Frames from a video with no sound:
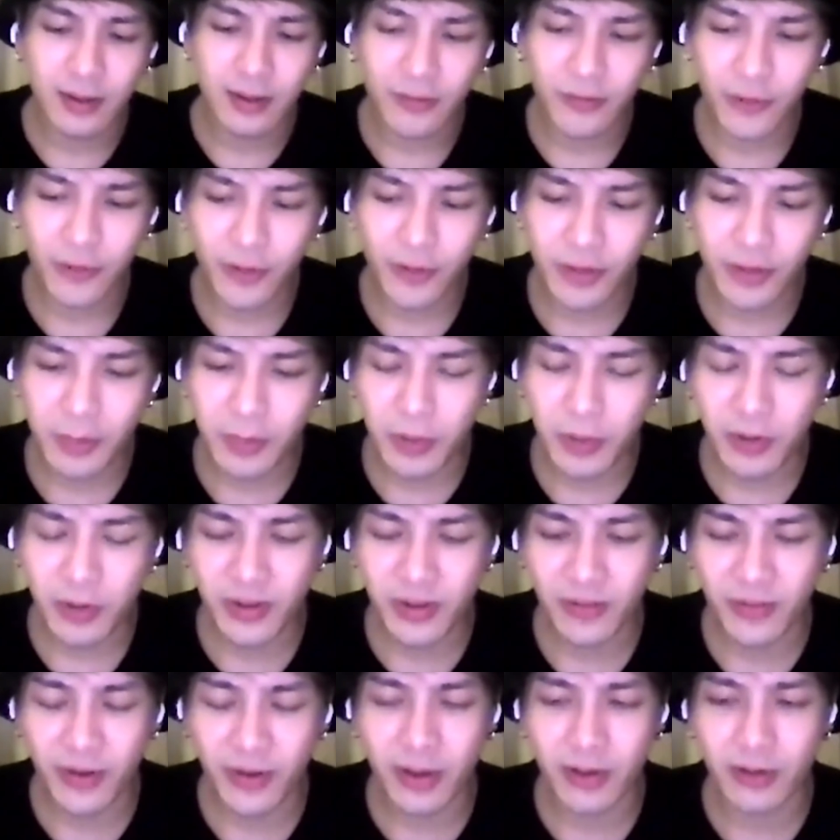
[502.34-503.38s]
for the
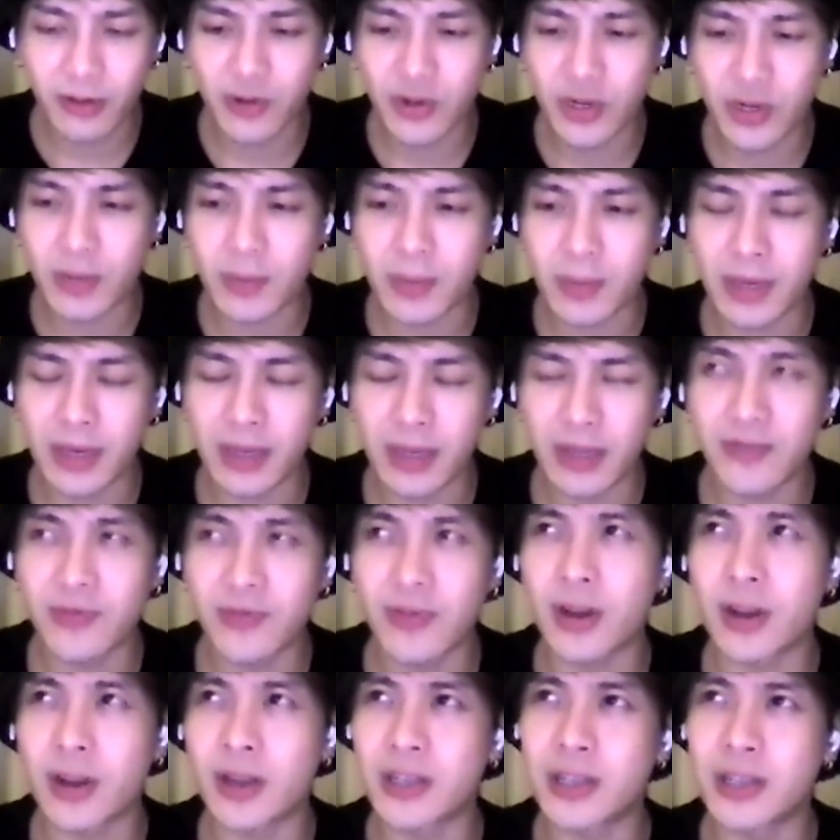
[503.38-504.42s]
music video treatment, it's
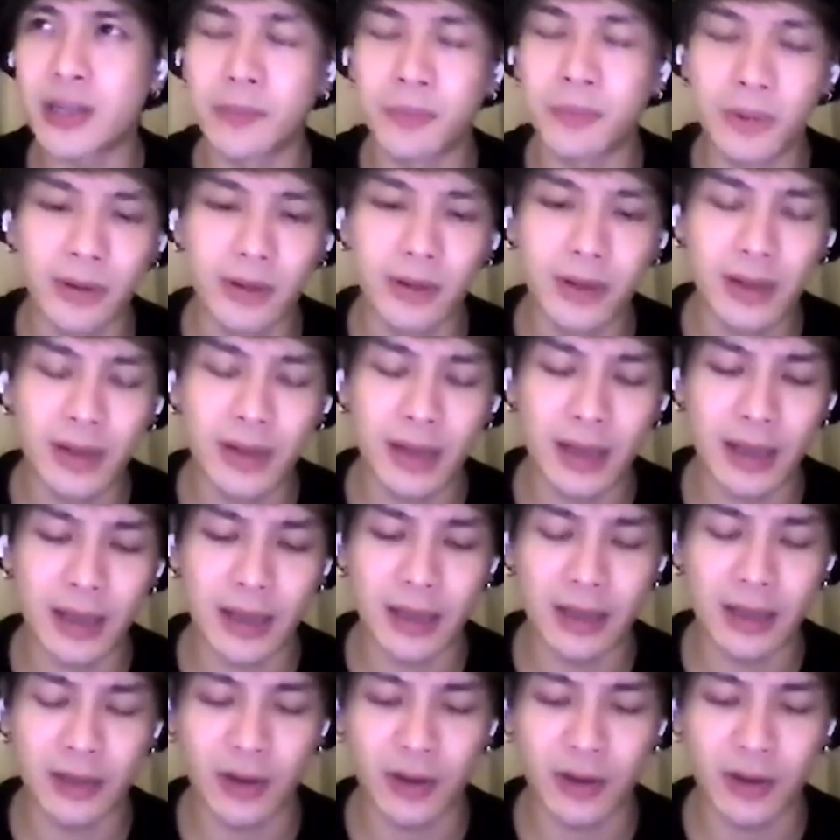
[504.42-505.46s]
very simple. Like
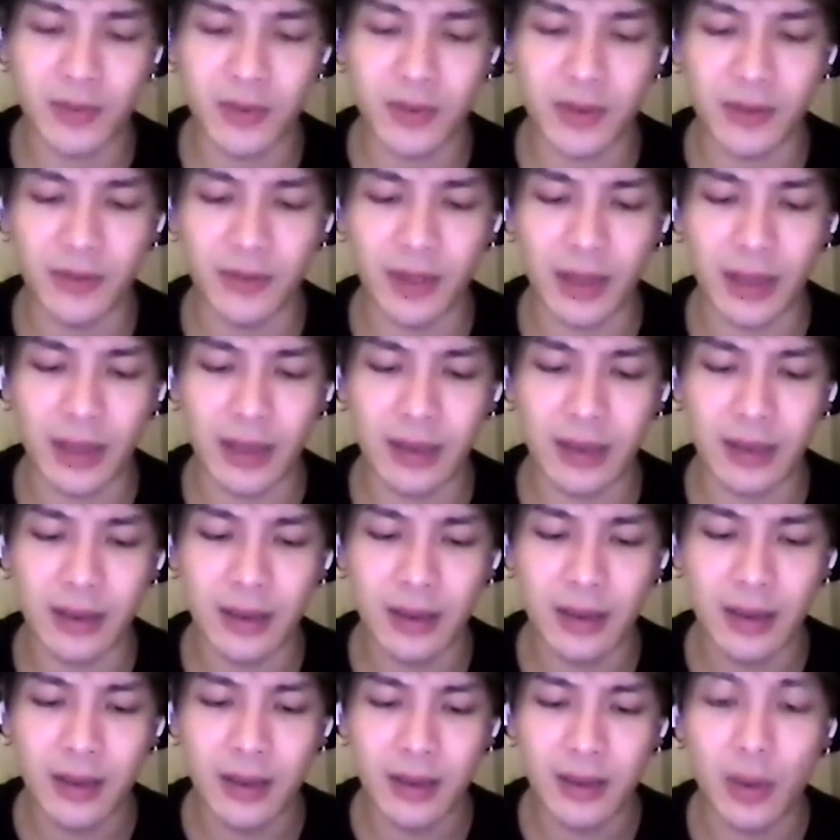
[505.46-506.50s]
in terms of like
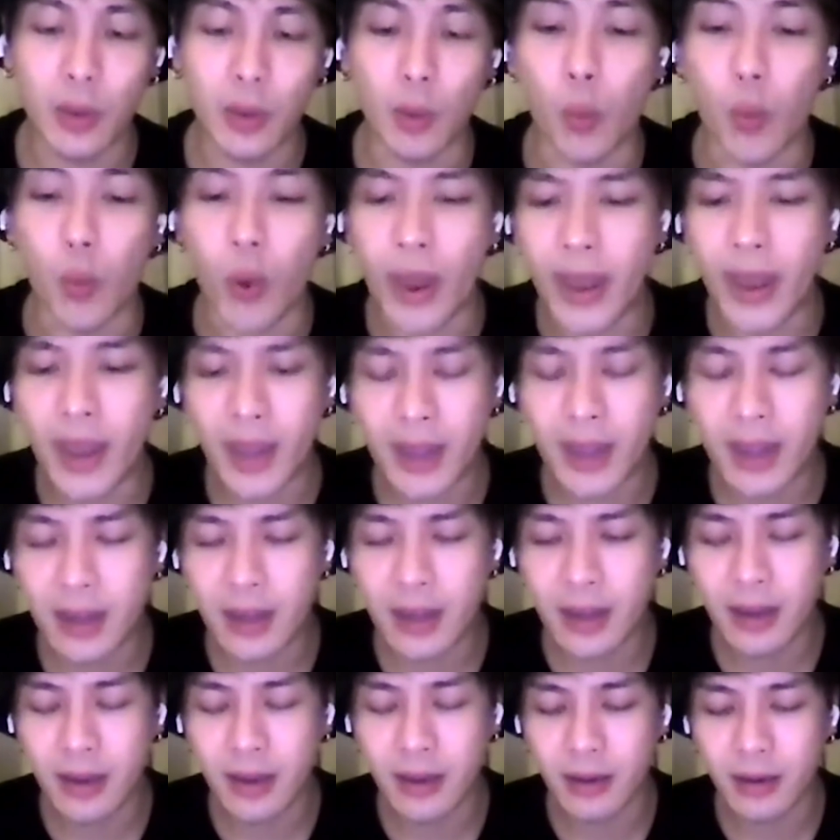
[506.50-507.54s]
the
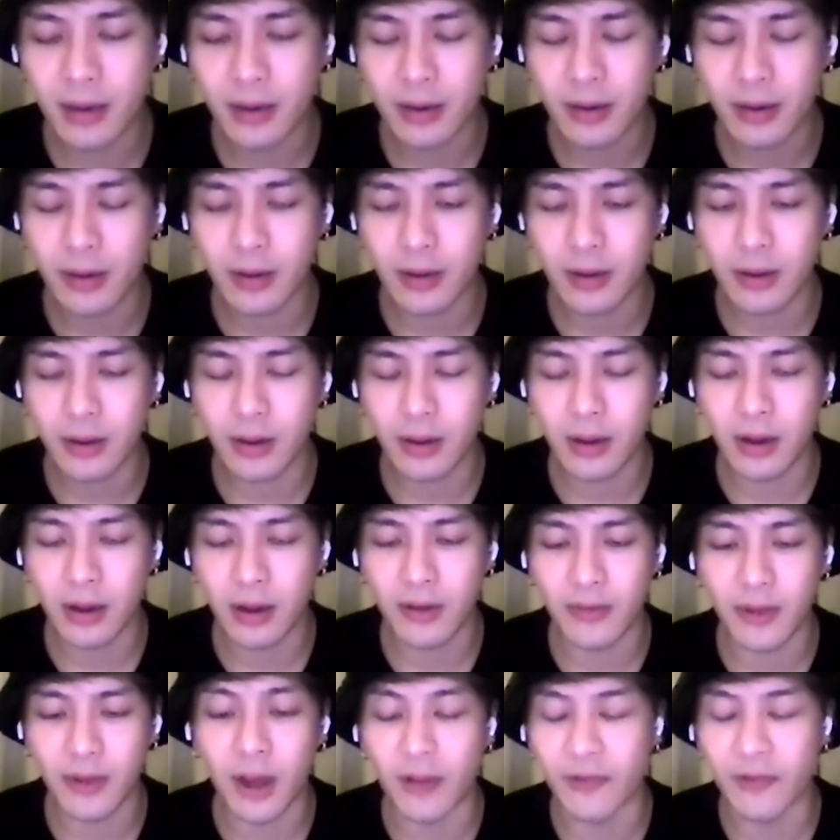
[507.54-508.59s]
way
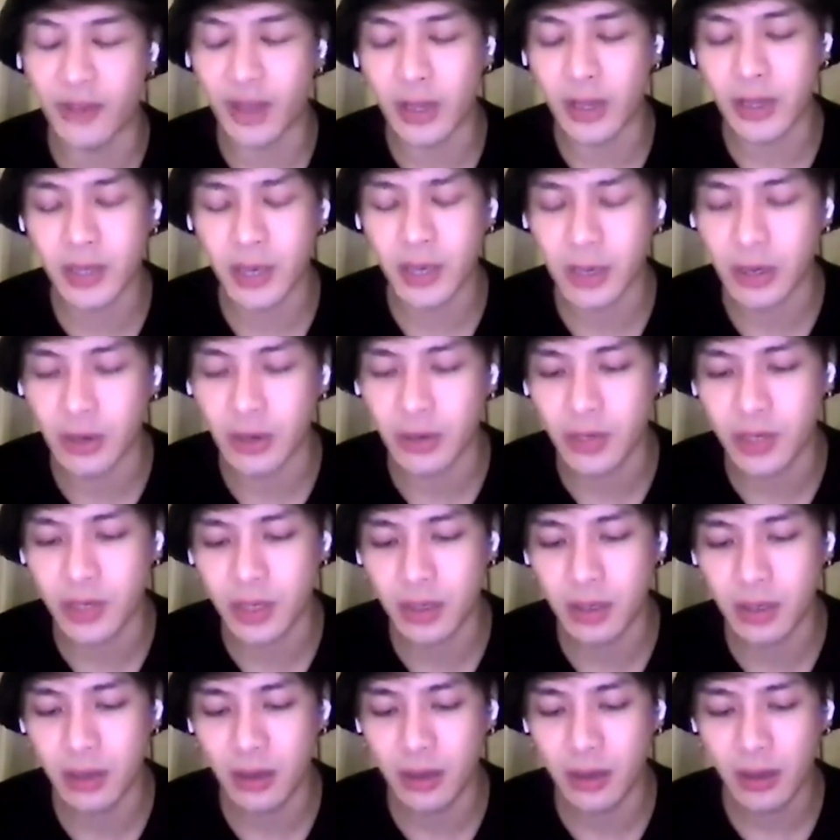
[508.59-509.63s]
of
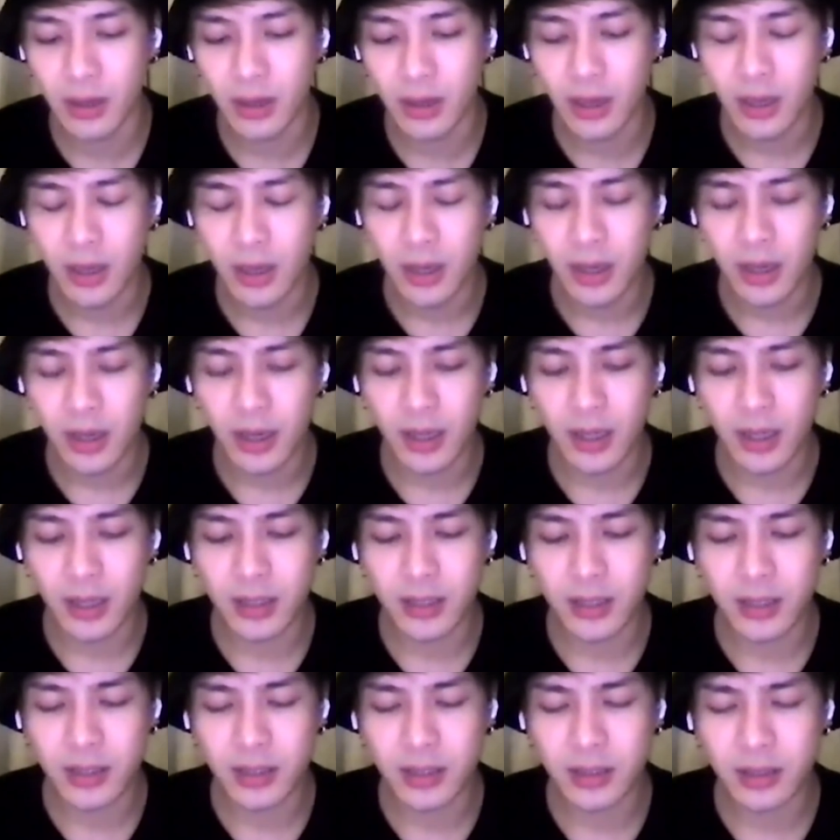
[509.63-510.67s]
execution,
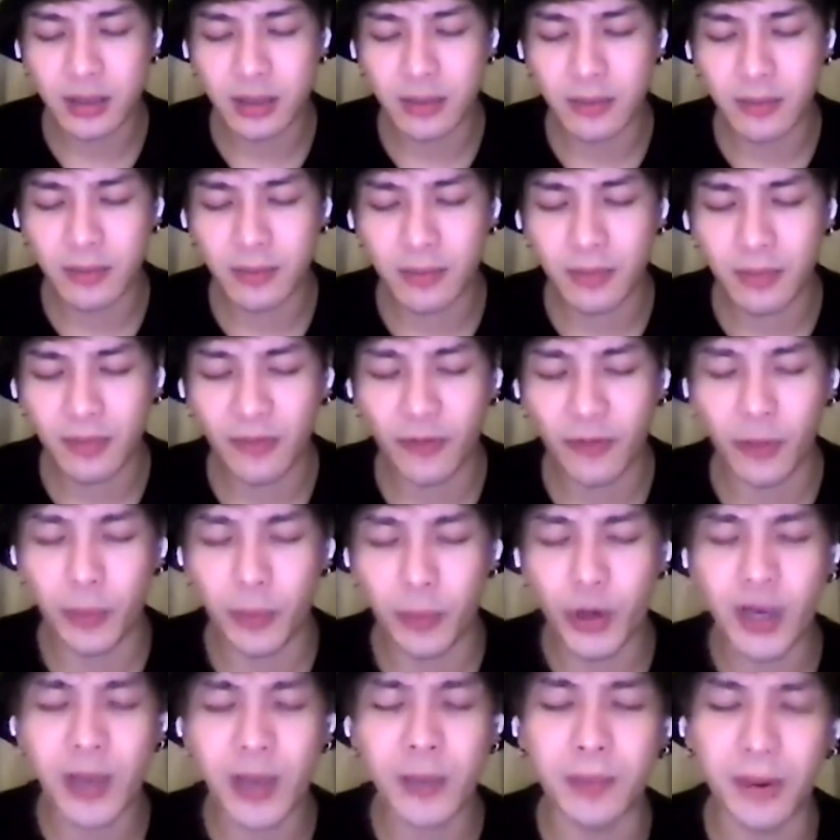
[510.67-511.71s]
it's for
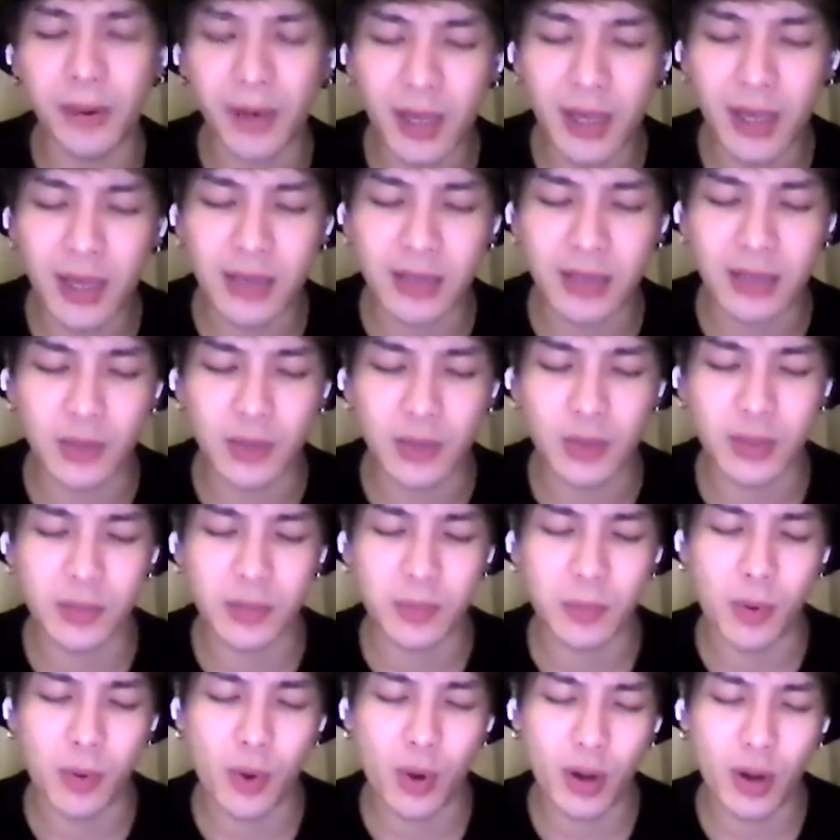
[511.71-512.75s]
Pretty Please, it was
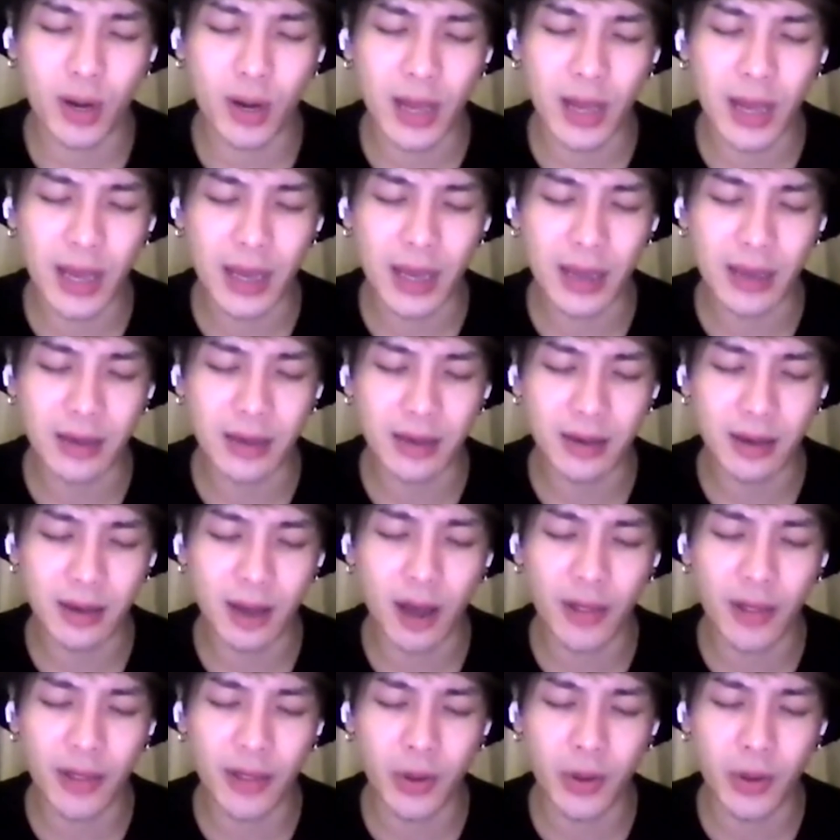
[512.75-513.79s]
more like,
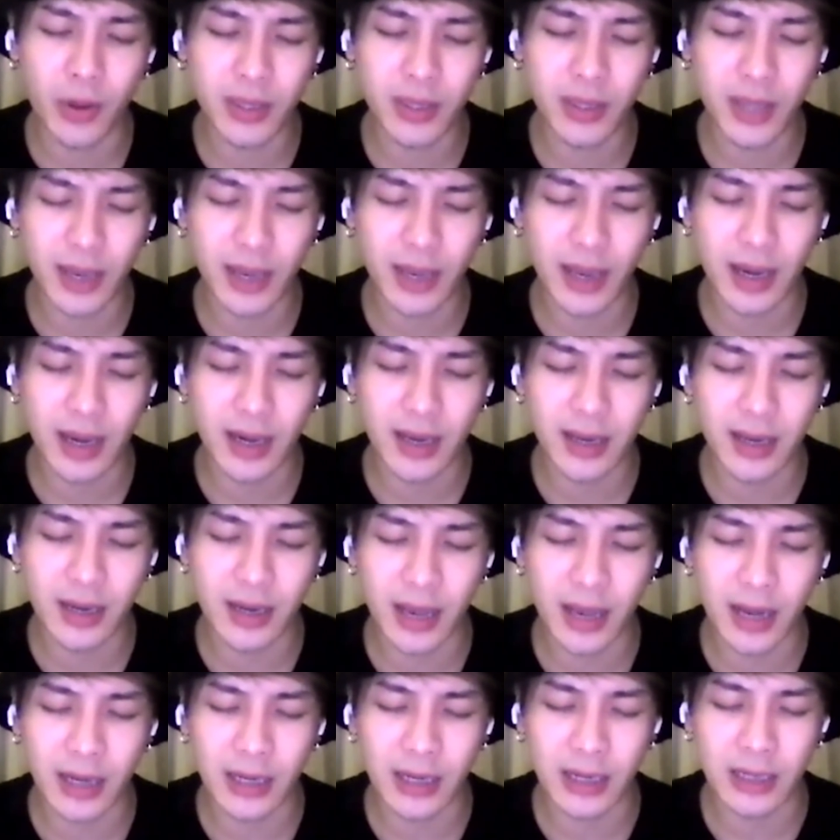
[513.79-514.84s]
although it's like 80s,
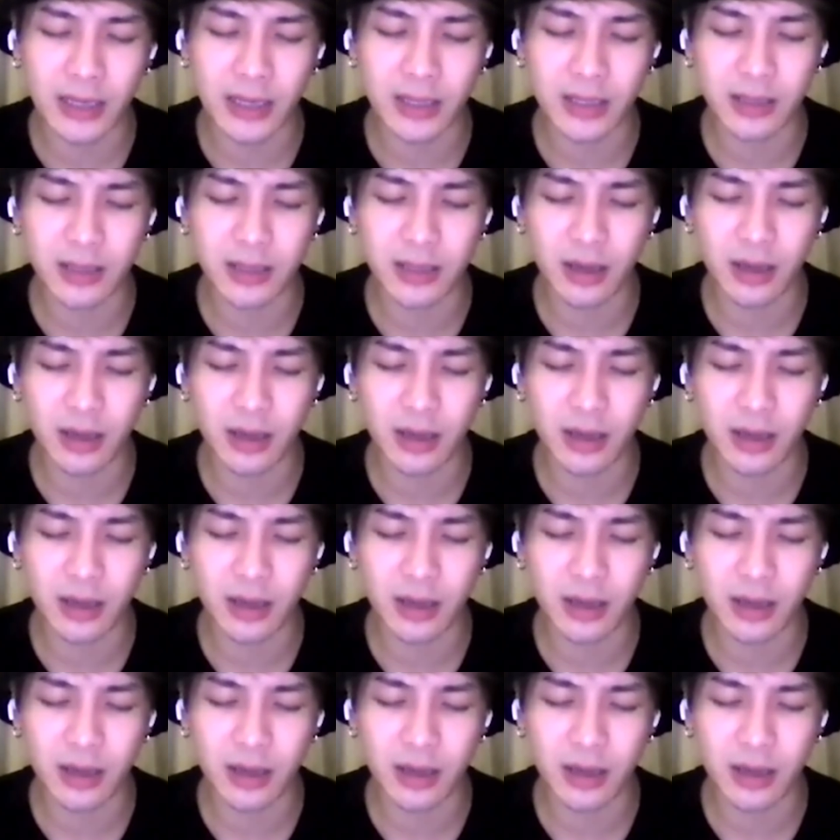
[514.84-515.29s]
90s